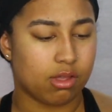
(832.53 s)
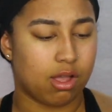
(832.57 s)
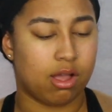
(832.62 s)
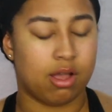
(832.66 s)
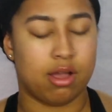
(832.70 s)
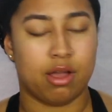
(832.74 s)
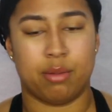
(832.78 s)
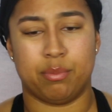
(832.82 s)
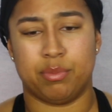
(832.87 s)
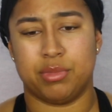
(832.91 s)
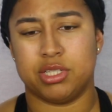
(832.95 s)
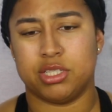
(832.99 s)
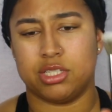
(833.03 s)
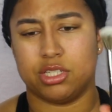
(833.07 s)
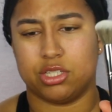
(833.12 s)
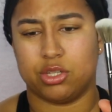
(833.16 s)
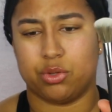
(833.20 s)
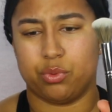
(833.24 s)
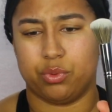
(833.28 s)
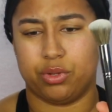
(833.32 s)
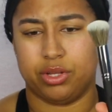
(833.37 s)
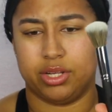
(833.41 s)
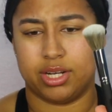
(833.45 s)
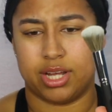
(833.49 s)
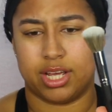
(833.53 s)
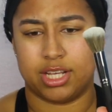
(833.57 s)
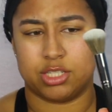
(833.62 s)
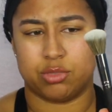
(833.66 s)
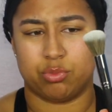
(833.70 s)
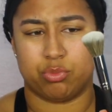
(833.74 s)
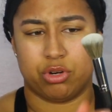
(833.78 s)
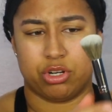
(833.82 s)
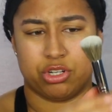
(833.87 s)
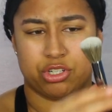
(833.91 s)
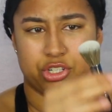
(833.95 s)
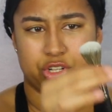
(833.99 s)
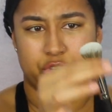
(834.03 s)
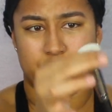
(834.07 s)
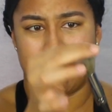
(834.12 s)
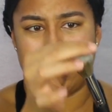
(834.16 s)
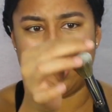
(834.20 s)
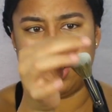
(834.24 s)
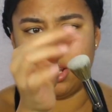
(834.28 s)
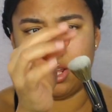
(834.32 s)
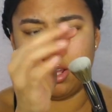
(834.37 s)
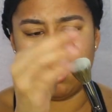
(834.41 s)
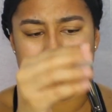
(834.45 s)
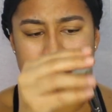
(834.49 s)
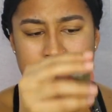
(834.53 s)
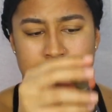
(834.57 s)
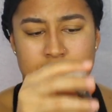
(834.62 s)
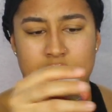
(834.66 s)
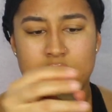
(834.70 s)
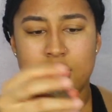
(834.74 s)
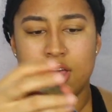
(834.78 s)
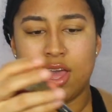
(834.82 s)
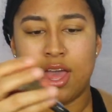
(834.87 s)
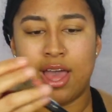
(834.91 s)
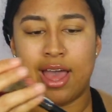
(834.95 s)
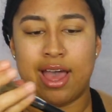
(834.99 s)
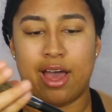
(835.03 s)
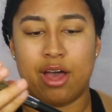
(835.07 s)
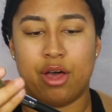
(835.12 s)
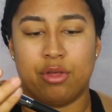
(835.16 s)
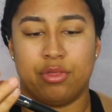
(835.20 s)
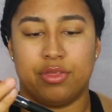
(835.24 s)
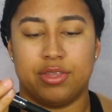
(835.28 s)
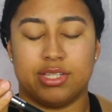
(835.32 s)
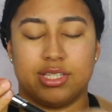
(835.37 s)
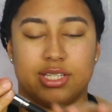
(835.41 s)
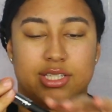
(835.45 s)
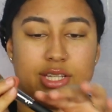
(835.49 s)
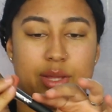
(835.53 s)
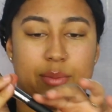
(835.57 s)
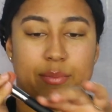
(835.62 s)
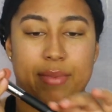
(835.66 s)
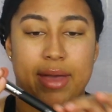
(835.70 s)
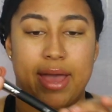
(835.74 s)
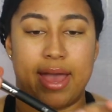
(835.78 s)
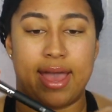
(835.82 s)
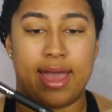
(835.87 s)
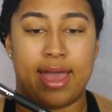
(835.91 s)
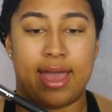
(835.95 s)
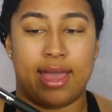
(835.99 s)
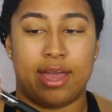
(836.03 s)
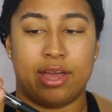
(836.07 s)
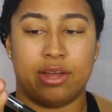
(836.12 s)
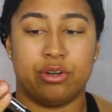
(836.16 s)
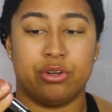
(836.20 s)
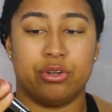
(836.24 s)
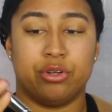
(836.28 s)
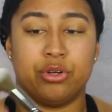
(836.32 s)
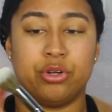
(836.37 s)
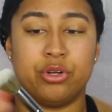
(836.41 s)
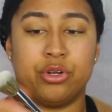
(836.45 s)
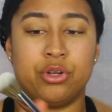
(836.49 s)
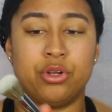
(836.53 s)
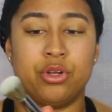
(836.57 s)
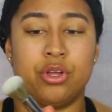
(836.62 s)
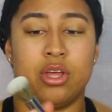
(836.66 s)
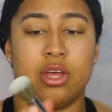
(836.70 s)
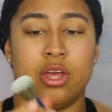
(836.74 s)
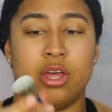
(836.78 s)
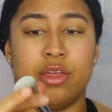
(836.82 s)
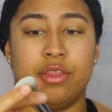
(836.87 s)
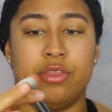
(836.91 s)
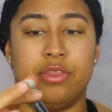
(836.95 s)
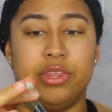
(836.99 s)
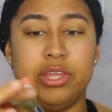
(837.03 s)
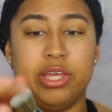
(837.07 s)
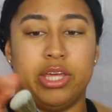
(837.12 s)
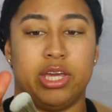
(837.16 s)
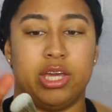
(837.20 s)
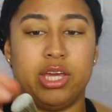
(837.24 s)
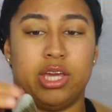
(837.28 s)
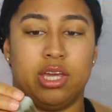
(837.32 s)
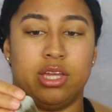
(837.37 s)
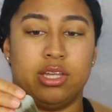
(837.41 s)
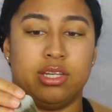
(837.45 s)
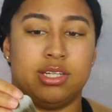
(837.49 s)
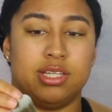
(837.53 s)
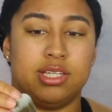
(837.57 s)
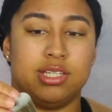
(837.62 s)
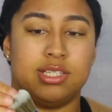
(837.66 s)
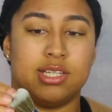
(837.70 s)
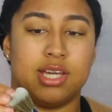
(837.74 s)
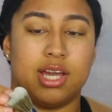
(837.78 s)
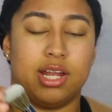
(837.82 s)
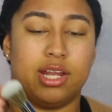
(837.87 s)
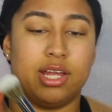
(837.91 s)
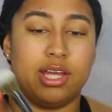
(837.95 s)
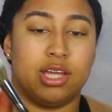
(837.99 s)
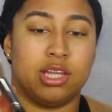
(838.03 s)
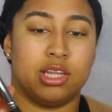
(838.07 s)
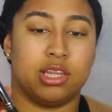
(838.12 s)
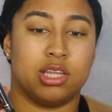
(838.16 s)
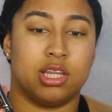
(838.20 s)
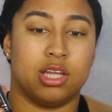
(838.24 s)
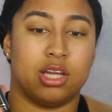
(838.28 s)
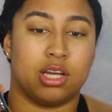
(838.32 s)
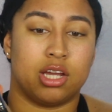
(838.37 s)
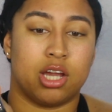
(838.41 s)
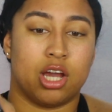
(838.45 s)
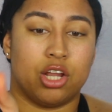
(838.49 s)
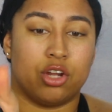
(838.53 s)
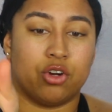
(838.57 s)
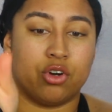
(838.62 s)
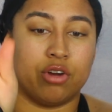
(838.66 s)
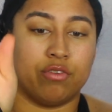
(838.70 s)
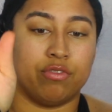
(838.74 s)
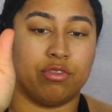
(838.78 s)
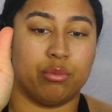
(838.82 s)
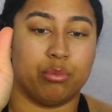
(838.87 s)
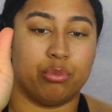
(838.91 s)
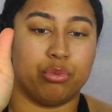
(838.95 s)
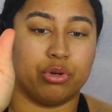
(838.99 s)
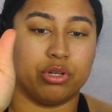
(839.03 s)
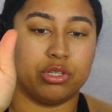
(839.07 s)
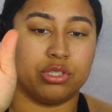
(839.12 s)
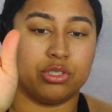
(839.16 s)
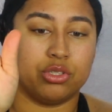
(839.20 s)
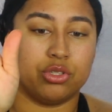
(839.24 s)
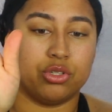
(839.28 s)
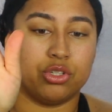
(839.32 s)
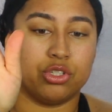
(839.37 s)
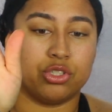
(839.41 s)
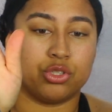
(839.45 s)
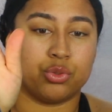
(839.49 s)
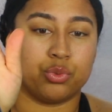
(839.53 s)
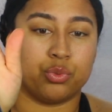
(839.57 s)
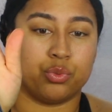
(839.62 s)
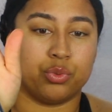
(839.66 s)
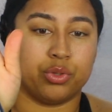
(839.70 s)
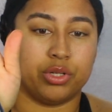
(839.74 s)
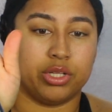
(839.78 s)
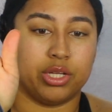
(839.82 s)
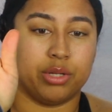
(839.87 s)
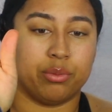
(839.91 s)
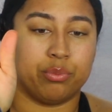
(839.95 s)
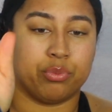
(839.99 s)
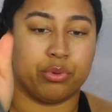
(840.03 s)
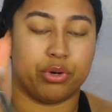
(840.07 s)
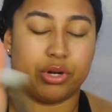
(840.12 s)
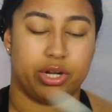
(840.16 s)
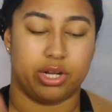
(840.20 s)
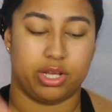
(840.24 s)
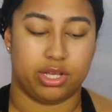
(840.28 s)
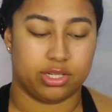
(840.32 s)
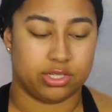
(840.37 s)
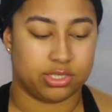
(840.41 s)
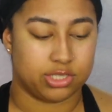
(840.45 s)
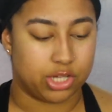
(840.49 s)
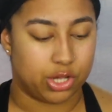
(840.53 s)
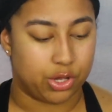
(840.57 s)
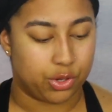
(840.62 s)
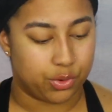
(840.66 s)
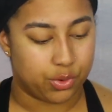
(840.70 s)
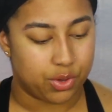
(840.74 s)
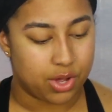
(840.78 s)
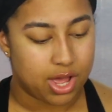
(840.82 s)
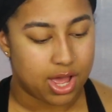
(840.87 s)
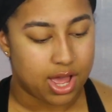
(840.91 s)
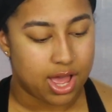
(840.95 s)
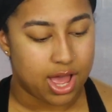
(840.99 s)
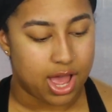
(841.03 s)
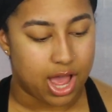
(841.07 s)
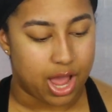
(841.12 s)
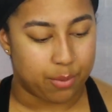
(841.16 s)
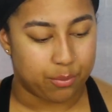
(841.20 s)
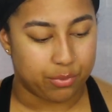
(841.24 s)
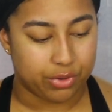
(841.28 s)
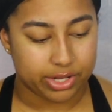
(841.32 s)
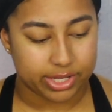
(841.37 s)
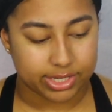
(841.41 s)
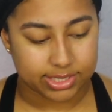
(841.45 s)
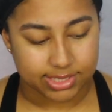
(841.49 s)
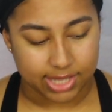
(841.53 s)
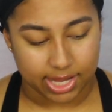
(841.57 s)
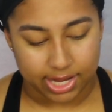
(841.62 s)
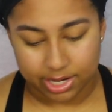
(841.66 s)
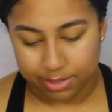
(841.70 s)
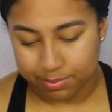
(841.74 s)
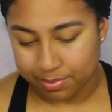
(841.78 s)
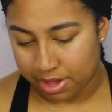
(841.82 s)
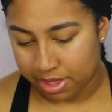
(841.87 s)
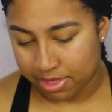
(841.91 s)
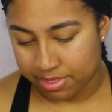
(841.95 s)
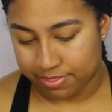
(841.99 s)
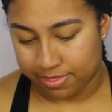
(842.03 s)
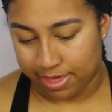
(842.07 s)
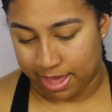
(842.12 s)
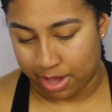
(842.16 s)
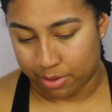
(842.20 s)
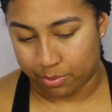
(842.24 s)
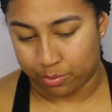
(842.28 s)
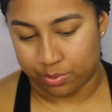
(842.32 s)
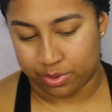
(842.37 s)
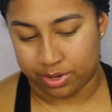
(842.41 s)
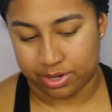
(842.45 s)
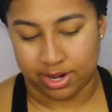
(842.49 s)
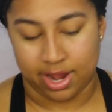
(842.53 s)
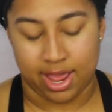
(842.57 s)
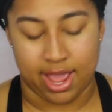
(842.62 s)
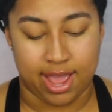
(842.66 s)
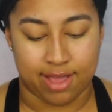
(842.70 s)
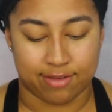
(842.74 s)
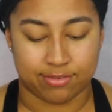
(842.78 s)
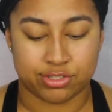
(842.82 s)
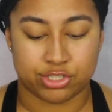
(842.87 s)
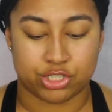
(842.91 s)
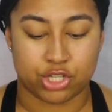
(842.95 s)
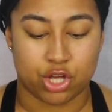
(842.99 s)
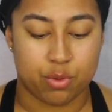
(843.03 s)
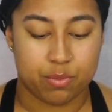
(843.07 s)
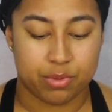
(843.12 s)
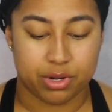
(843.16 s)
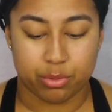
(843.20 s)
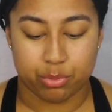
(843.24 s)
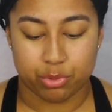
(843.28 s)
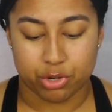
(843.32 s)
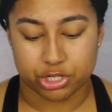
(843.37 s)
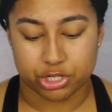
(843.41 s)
This is a really nice brush though. I love how this is a matte handle. The detailing, the color of the bristles are really pretty, so I'm really excited about that one. I have so many